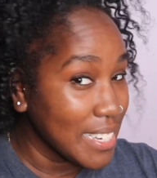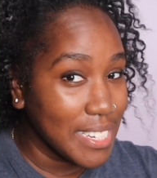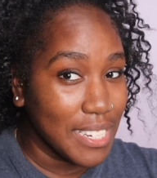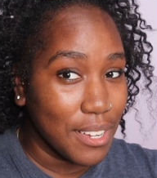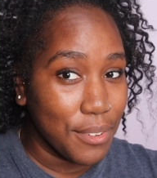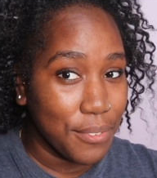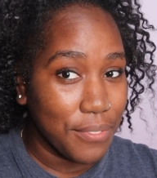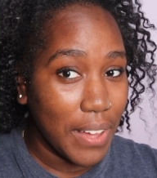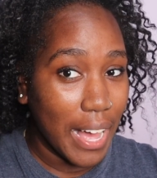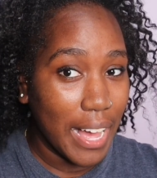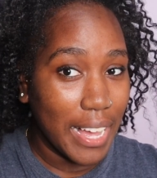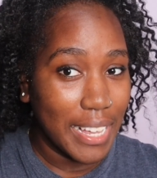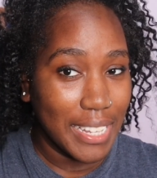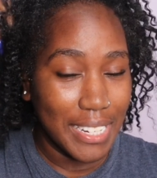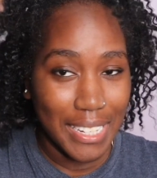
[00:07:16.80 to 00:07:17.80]

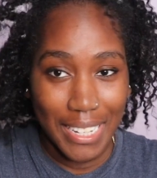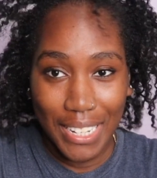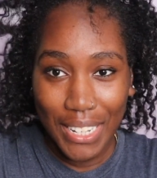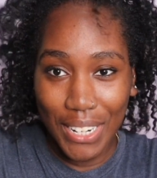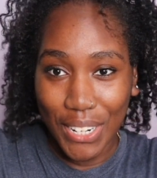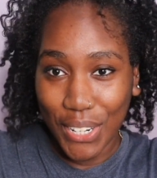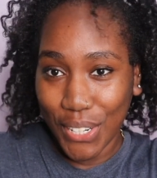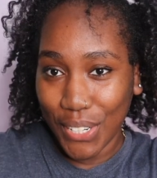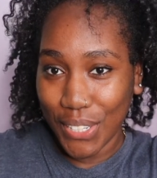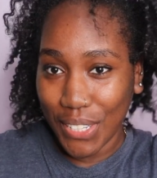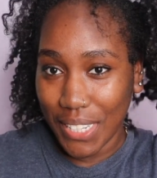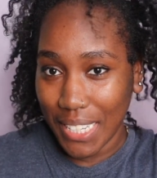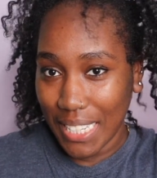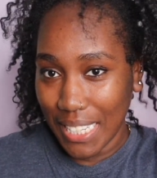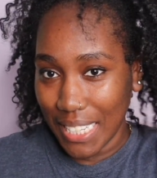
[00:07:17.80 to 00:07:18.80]
defined and
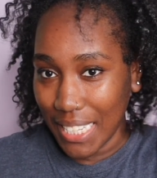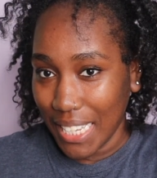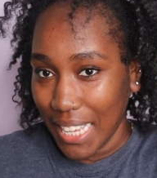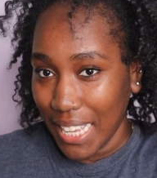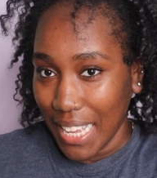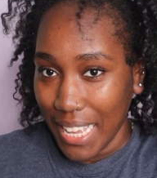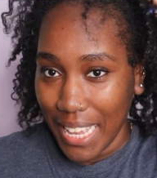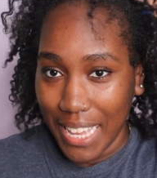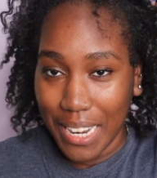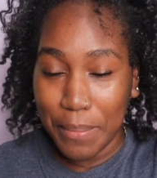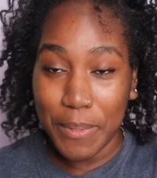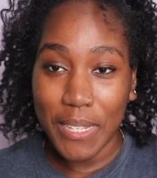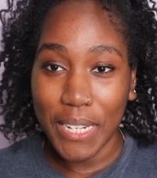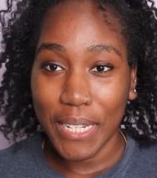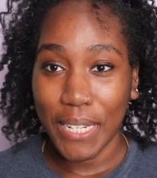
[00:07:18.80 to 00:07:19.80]
curly. And
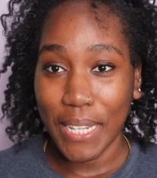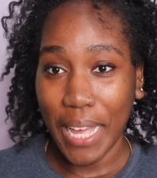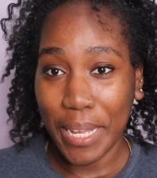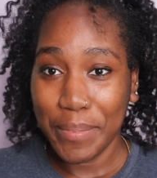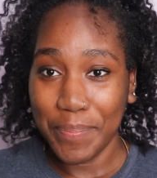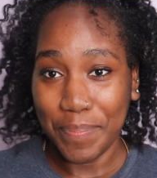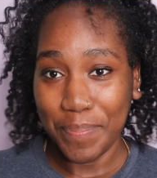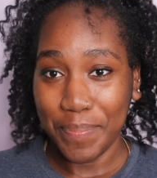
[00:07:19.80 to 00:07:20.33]
I'm sitting here like,